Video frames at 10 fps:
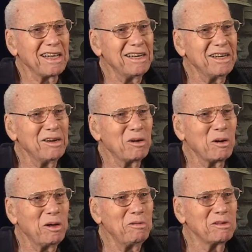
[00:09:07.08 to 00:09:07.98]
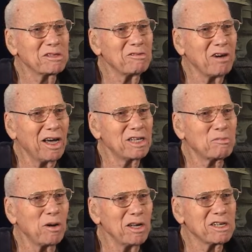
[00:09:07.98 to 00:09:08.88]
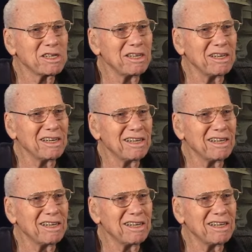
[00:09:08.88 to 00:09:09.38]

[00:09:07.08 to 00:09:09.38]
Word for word: they didn't know he was the vice president.